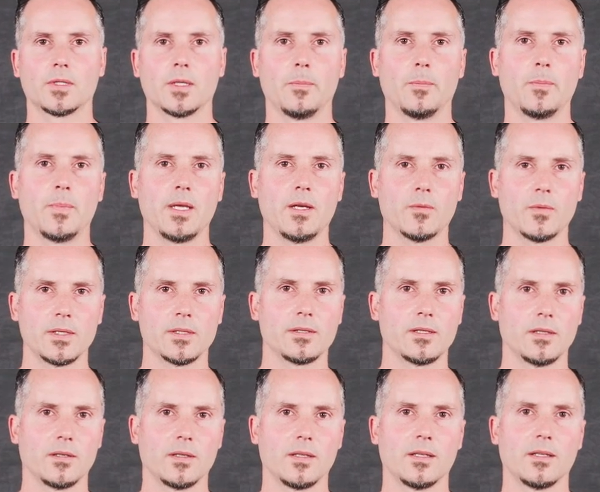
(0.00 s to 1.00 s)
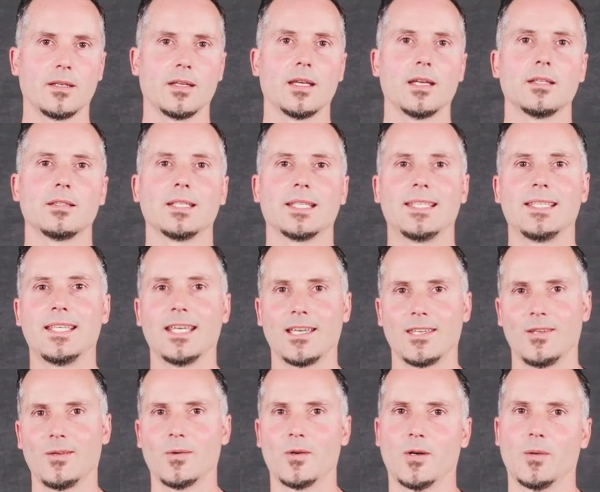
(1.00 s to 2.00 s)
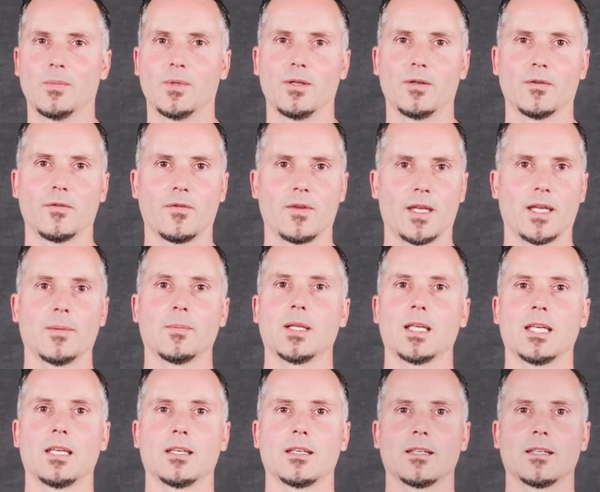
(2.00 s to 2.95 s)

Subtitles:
to be resilient, to get you home to your family.